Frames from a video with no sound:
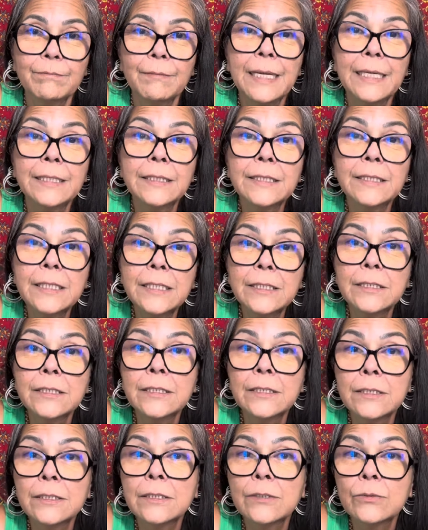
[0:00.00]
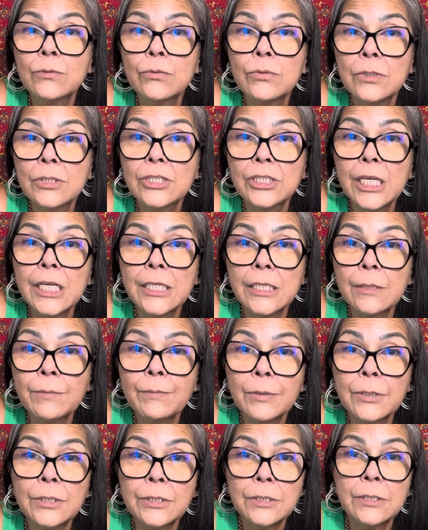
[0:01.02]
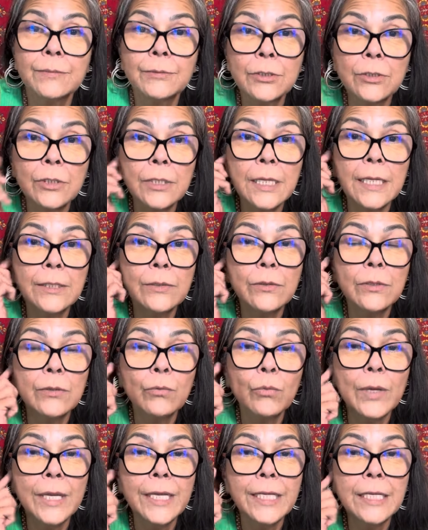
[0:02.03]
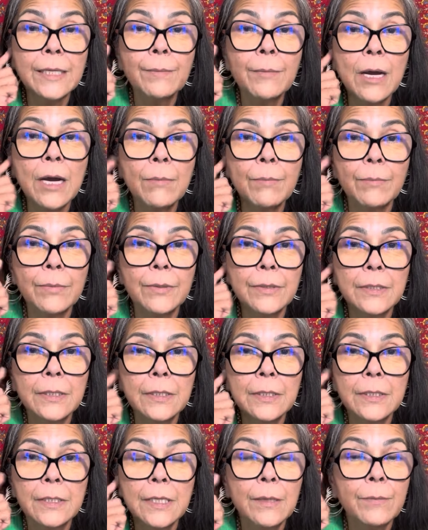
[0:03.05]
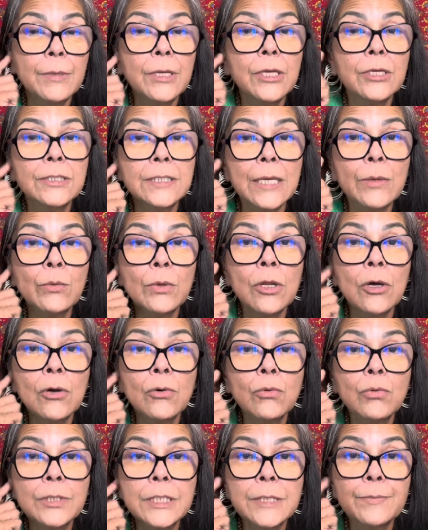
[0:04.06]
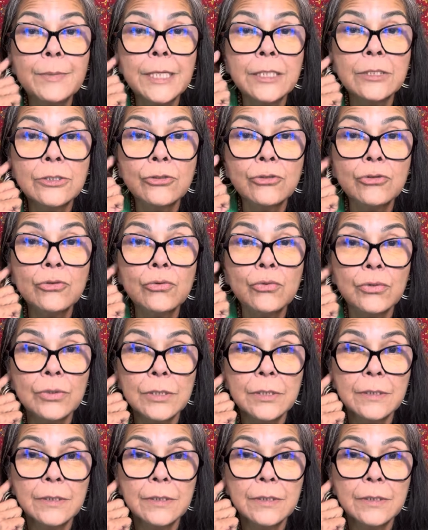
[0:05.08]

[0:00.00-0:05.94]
My intention is to shake the person up, to wake them up. Because I will always speak the truth.